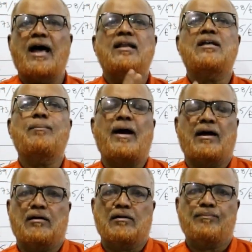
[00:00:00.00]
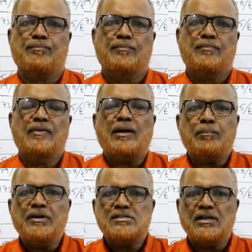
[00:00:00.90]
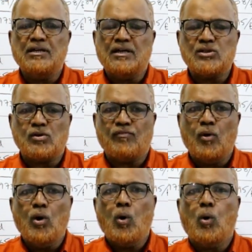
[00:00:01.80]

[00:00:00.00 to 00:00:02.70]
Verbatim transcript: another bank, that means in case of